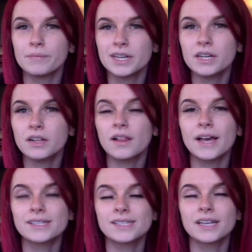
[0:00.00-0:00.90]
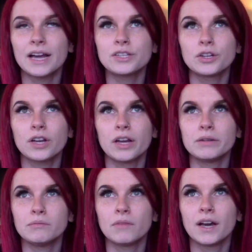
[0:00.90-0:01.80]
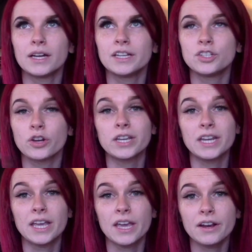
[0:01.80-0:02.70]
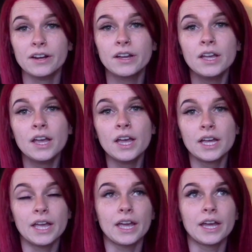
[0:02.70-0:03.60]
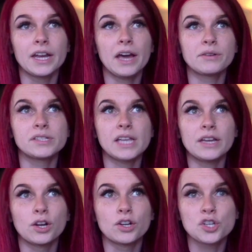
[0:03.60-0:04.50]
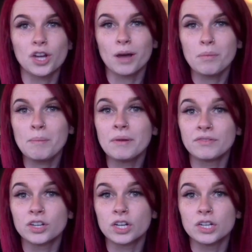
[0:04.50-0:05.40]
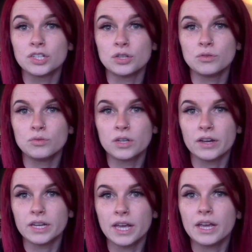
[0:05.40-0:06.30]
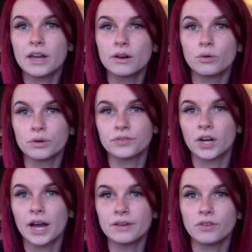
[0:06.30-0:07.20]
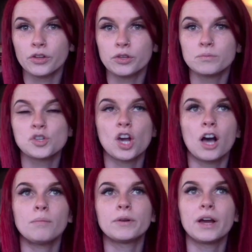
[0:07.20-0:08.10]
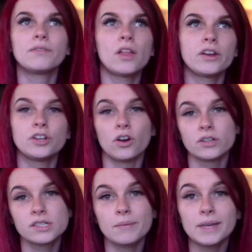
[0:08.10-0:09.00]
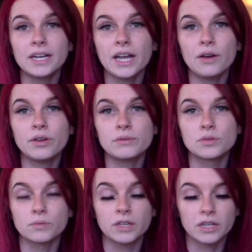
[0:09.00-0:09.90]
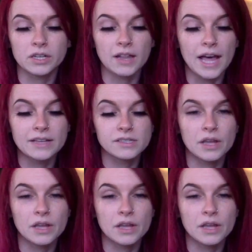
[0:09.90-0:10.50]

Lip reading: They did a class I took on doggy daycare and how to set your shop up if you're going to do doggy daycare or if you're high volume shop or have a lot of dogs coming in and out. It was a really good class.